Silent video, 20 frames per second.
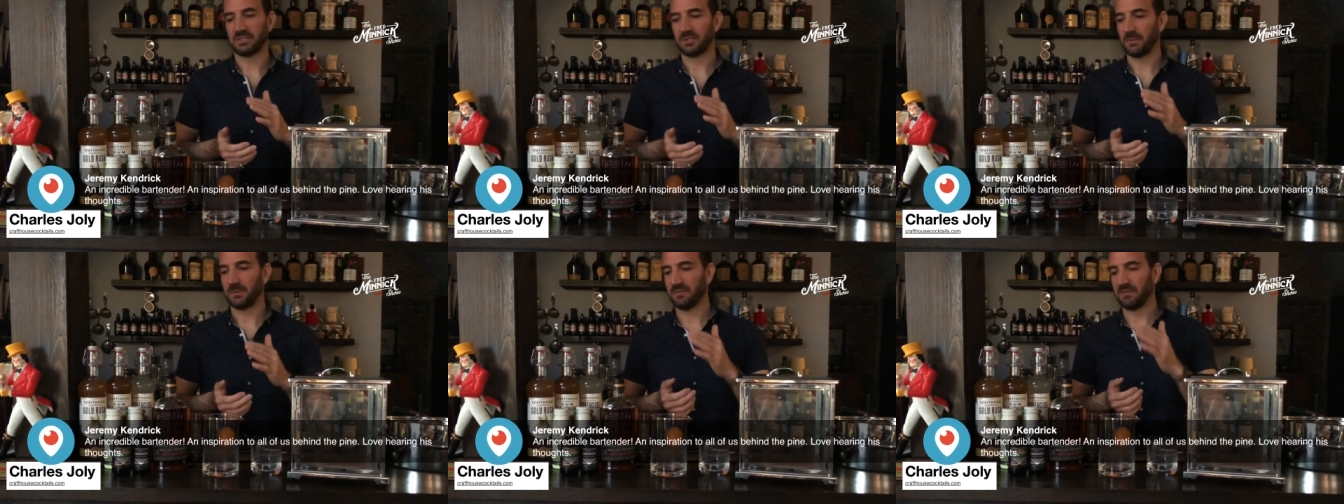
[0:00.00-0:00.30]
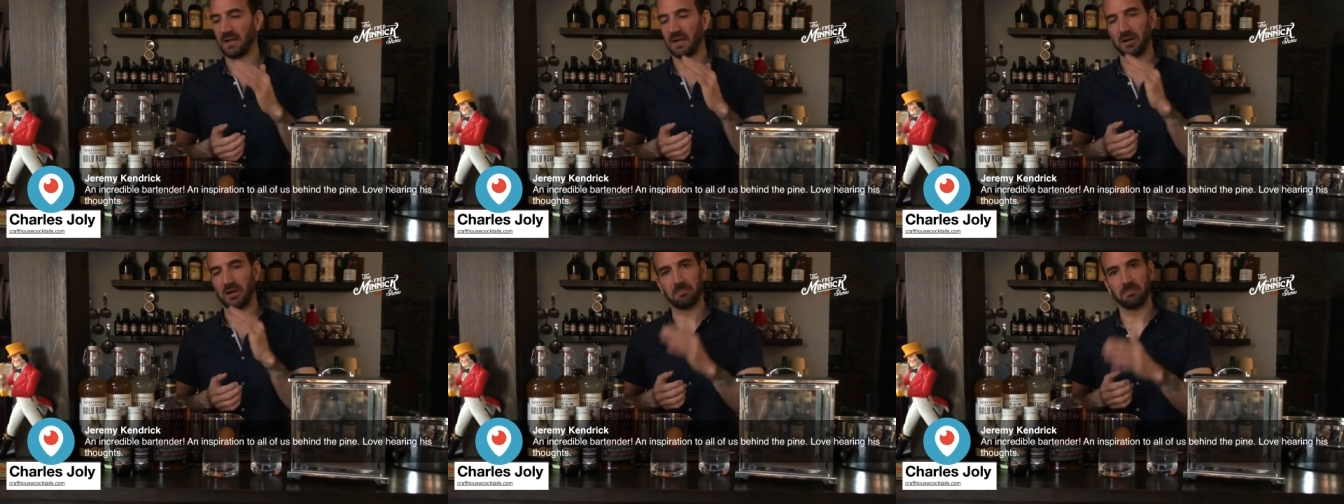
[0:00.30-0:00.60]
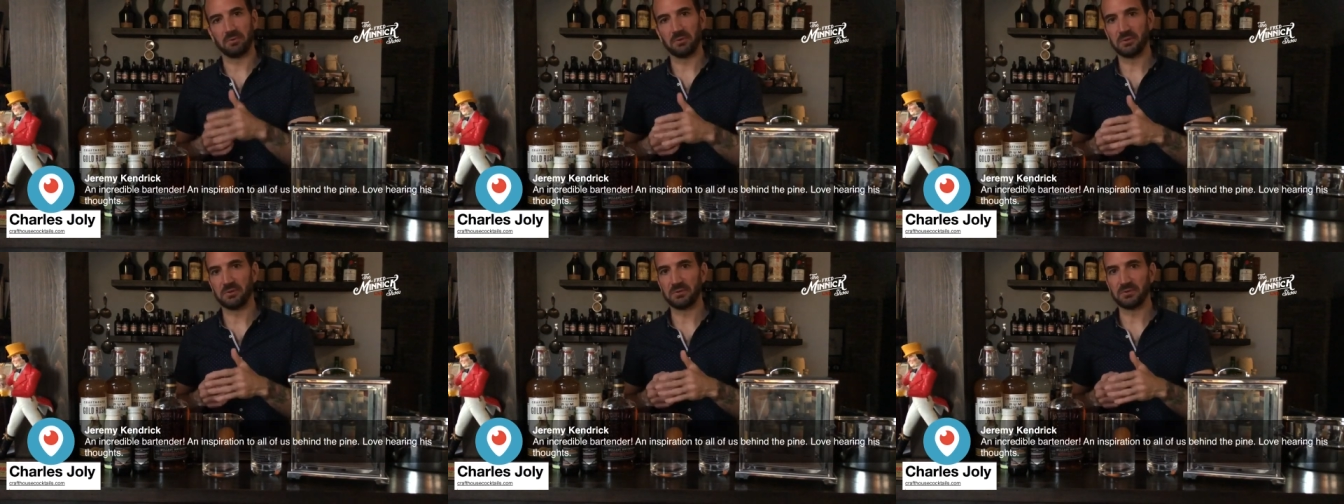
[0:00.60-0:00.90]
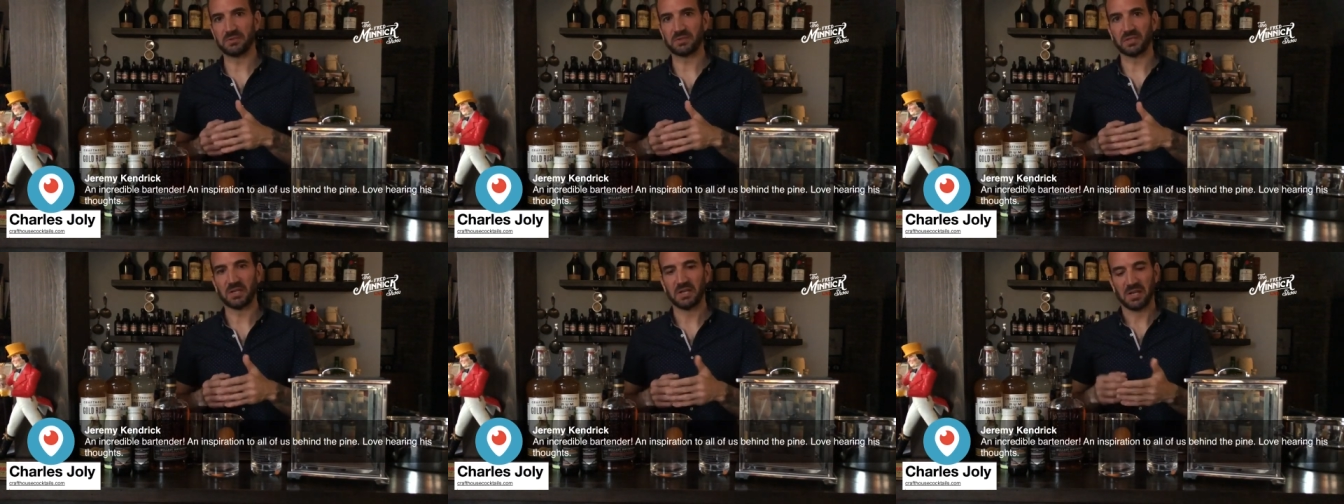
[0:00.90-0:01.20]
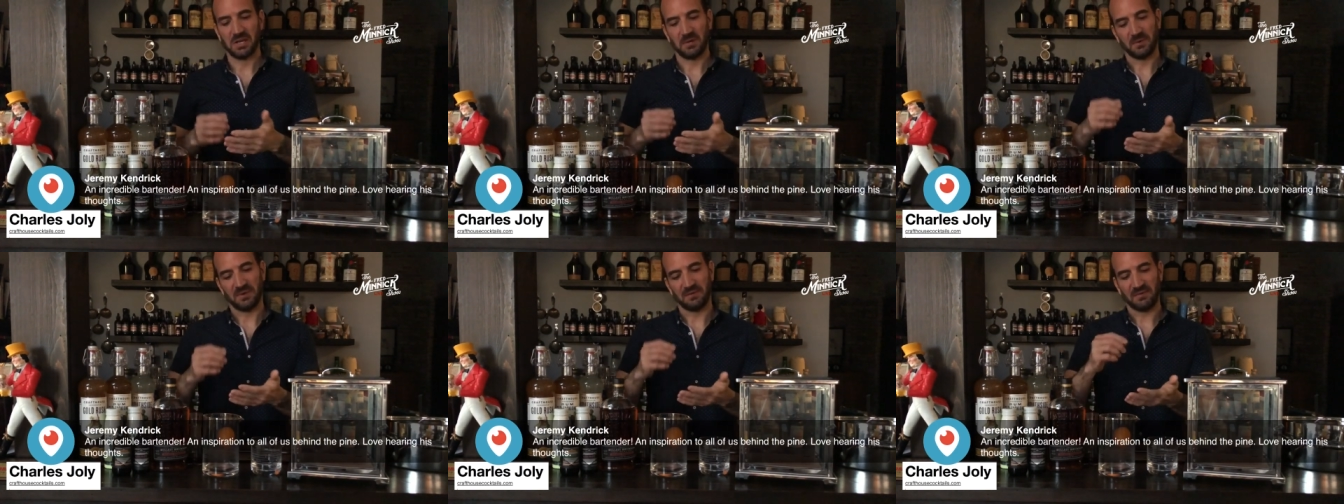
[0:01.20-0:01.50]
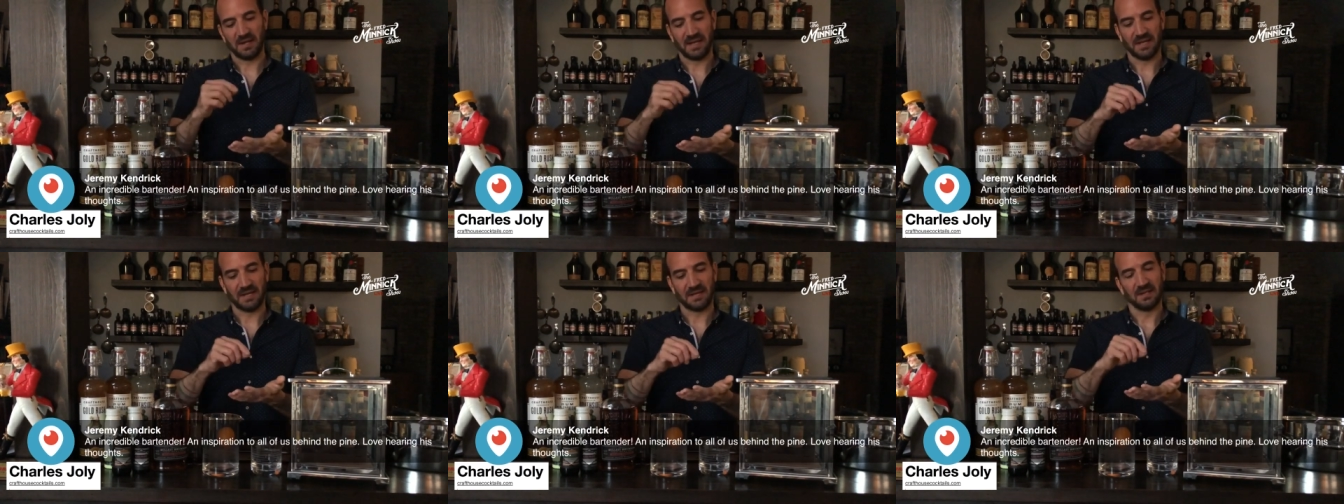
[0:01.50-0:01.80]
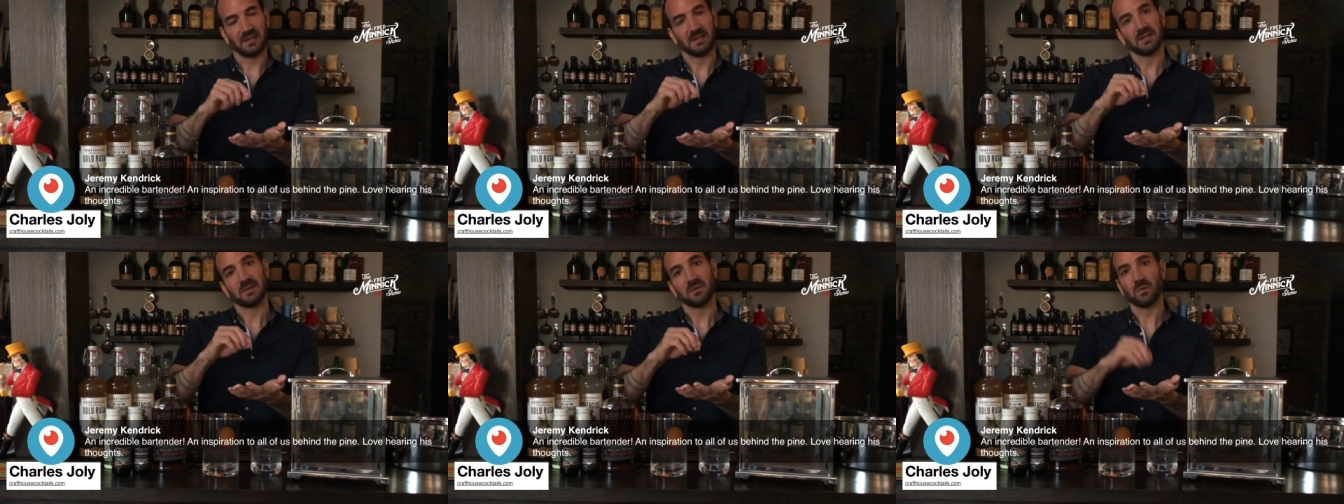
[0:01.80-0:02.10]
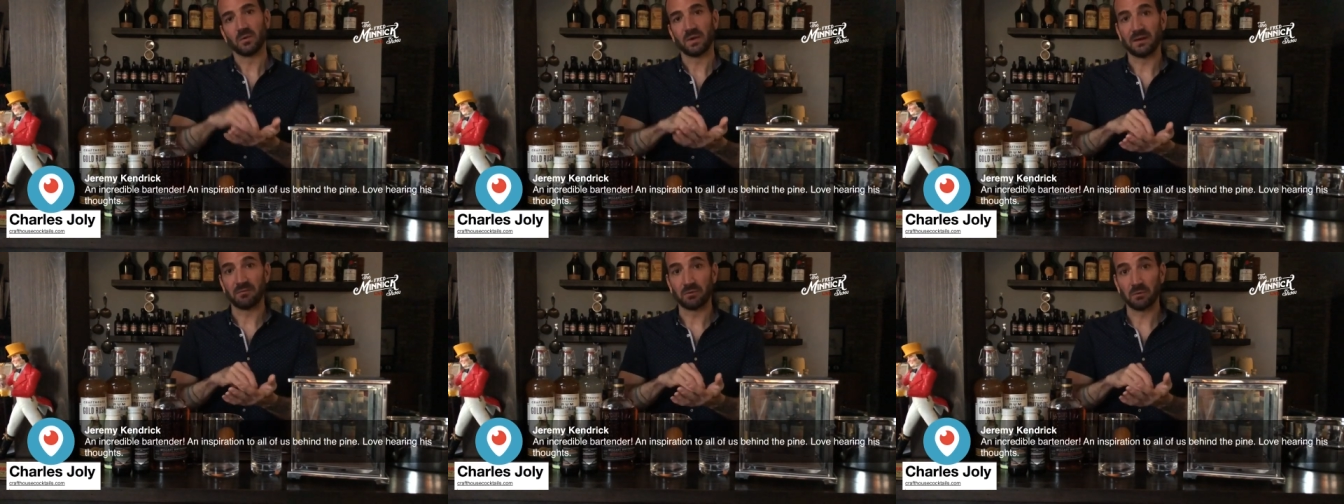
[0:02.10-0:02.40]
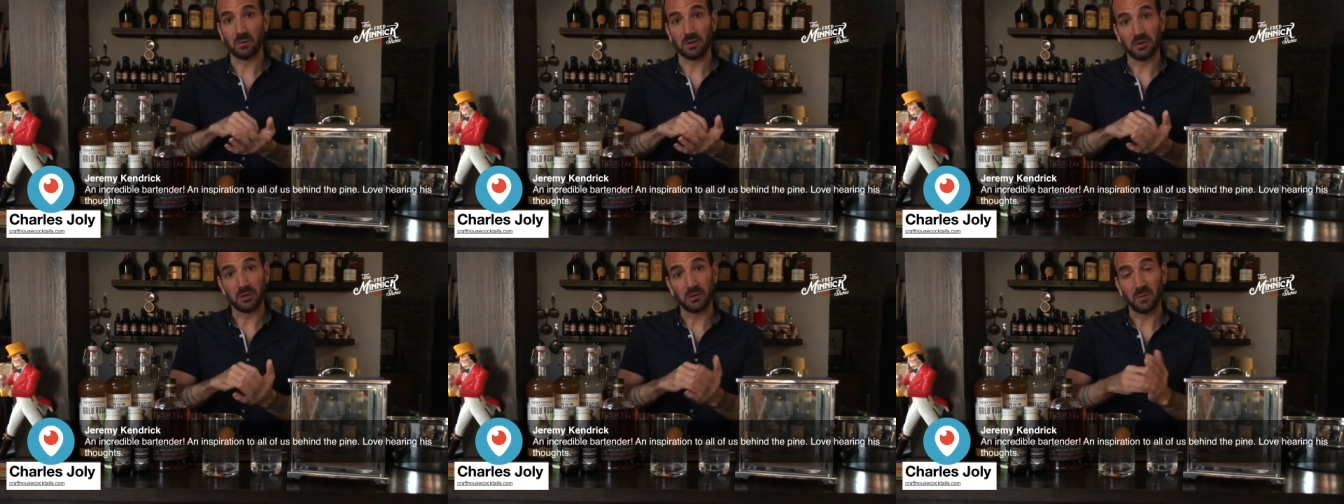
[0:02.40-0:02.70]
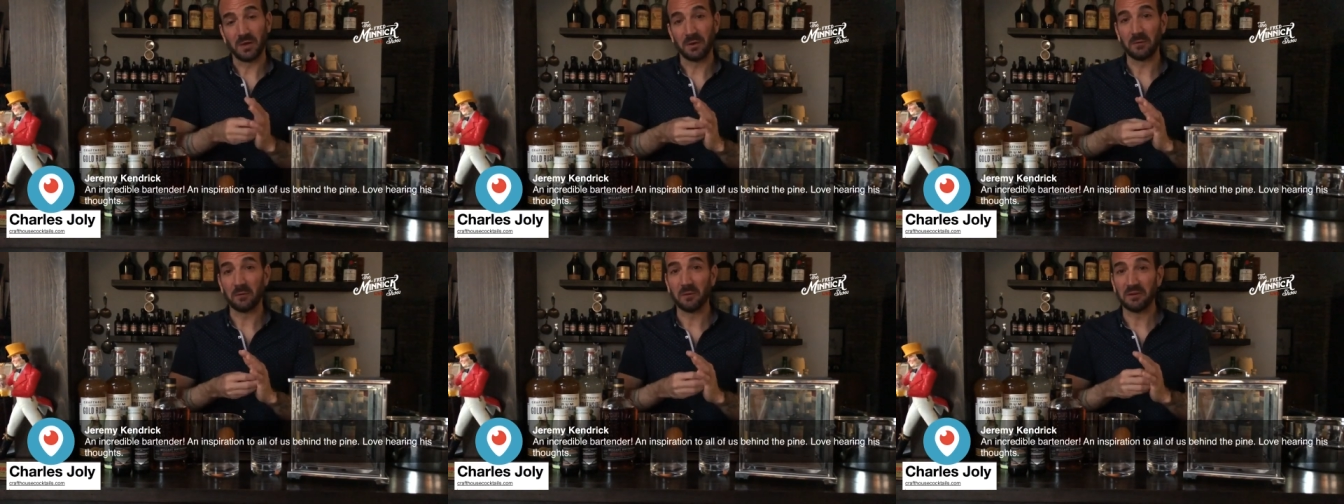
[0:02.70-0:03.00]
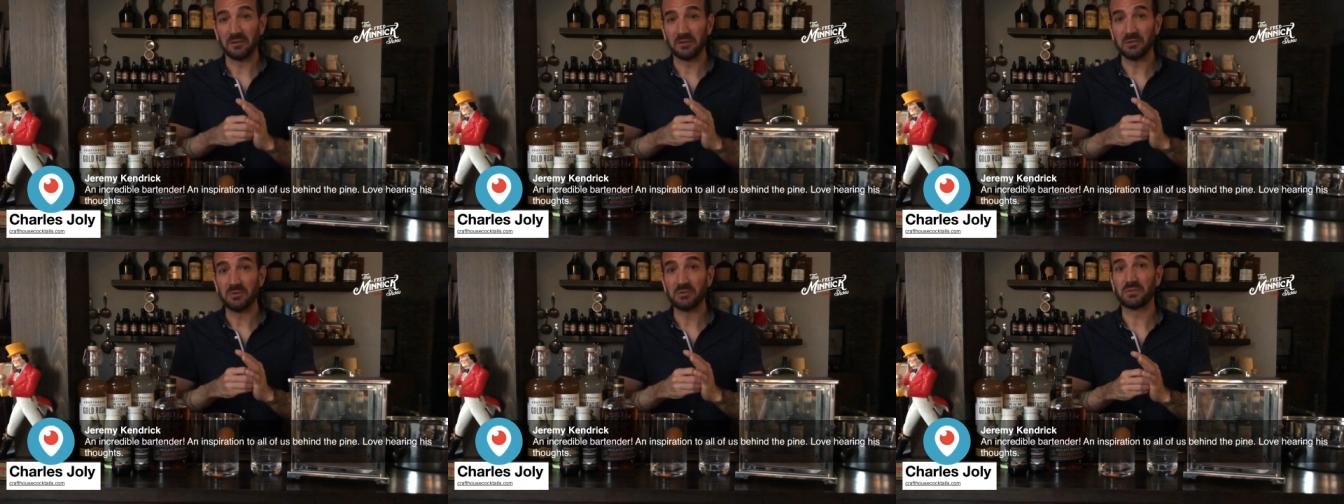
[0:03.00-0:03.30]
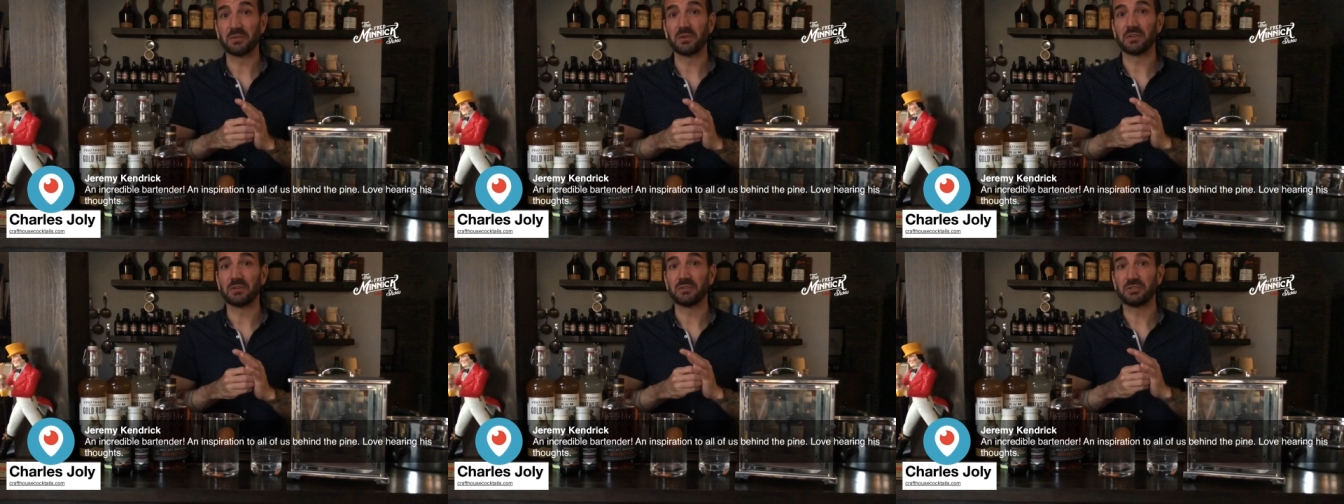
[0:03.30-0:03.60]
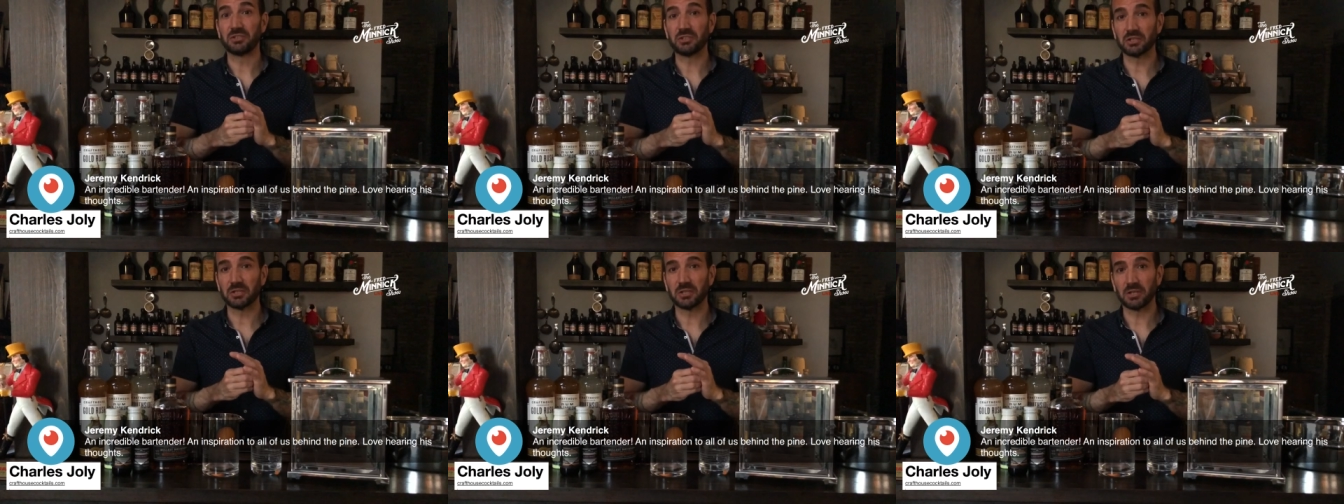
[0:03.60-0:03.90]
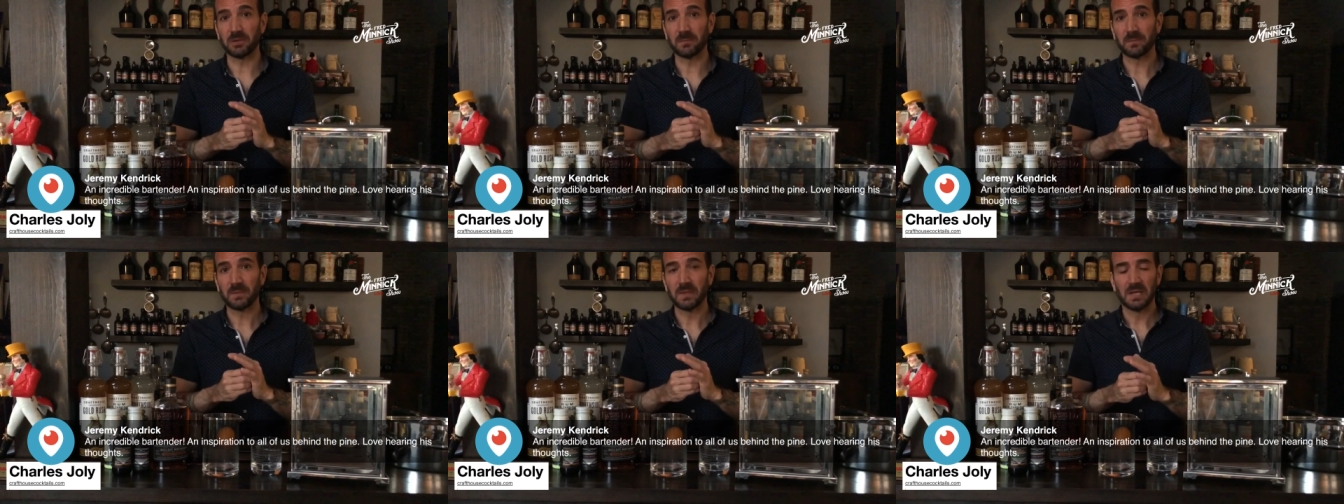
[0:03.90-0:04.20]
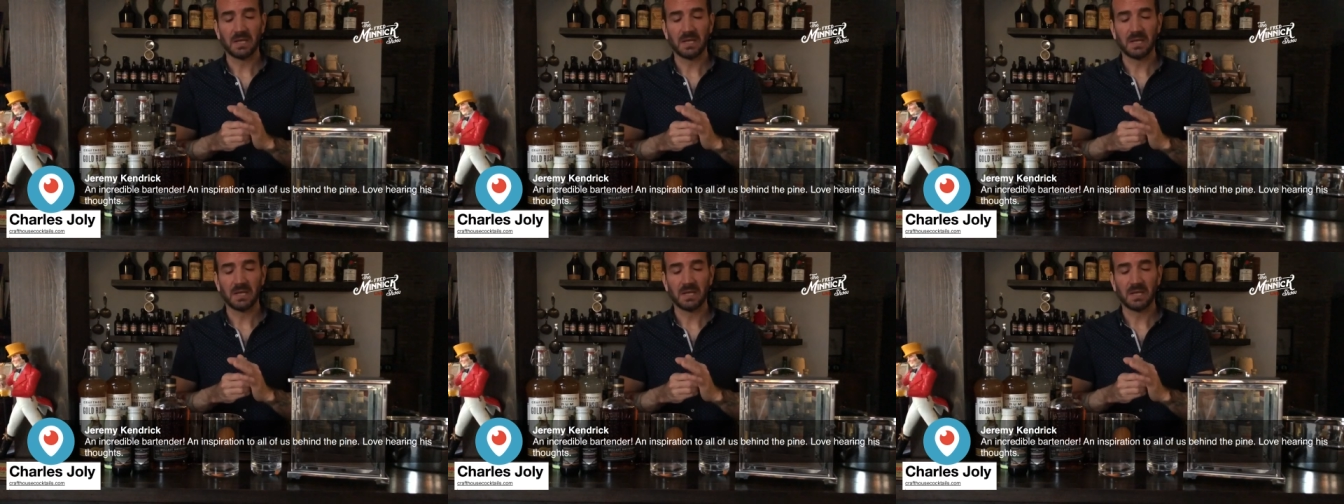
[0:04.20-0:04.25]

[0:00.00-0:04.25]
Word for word: So we've got our booze, we've got whatever you want to use for your sugar,